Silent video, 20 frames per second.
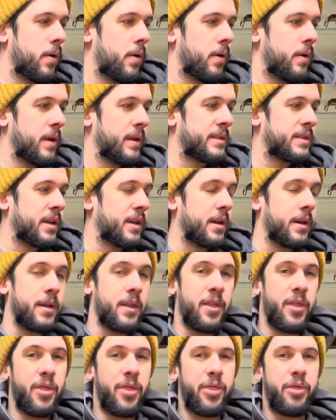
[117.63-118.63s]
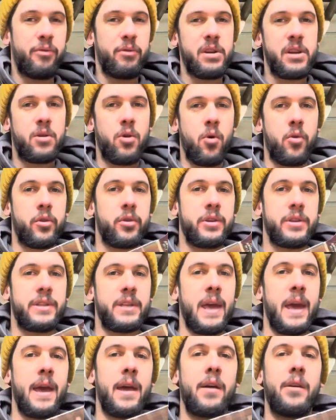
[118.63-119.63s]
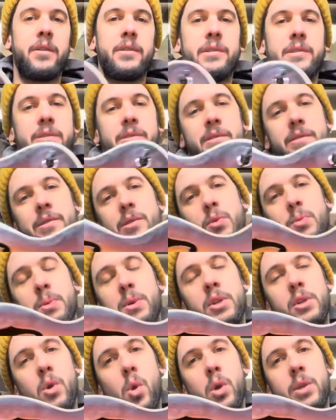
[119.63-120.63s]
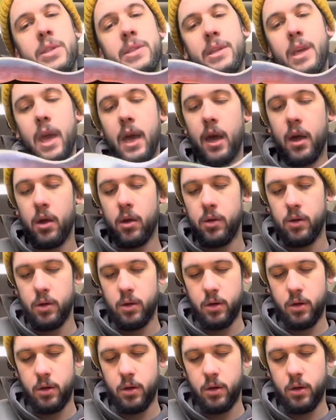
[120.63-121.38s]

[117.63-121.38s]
It's a 3/4 scale, so it's super short scale.